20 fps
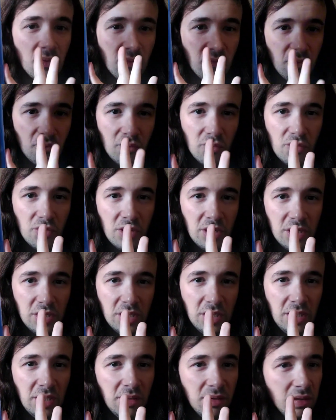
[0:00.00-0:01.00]

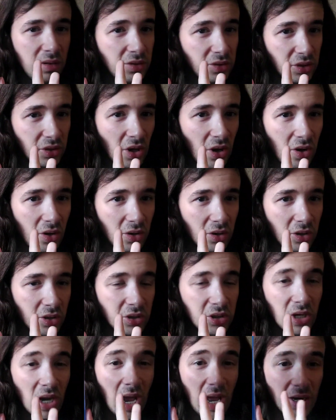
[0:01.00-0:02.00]
really
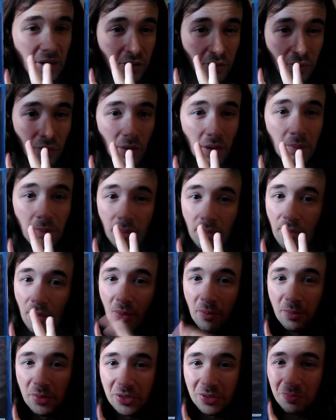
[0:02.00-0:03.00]
stylish, and a great
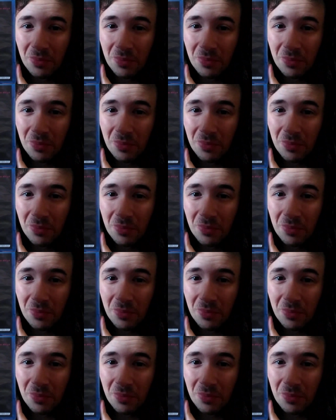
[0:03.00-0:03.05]
performance